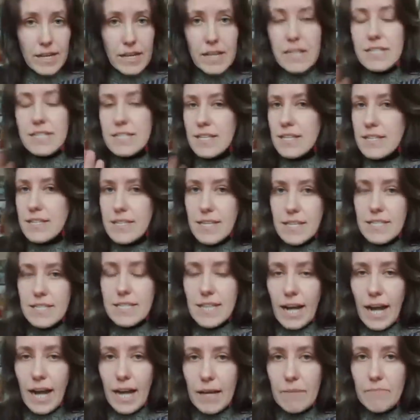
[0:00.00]
Is it the
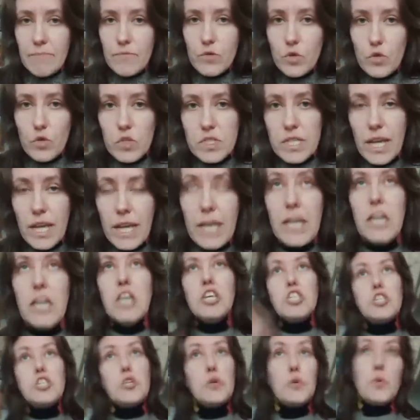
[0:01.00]
time to say,
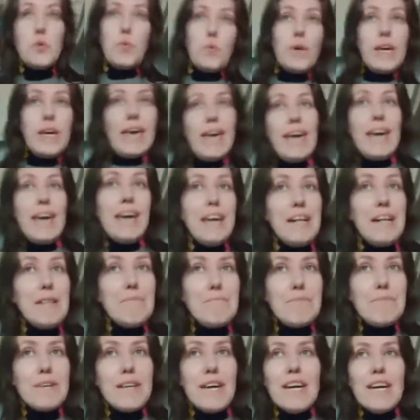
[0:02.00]
should we
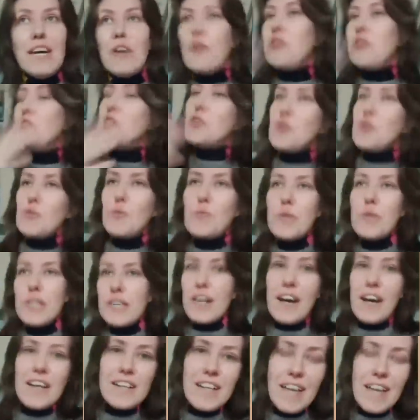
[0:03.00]
help or should we
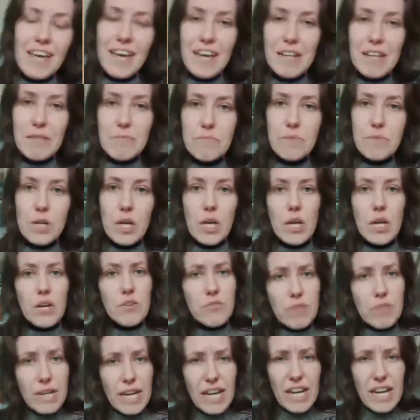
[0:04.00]
not help?
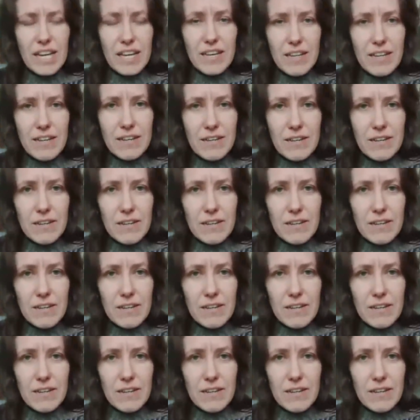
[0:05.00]
Really?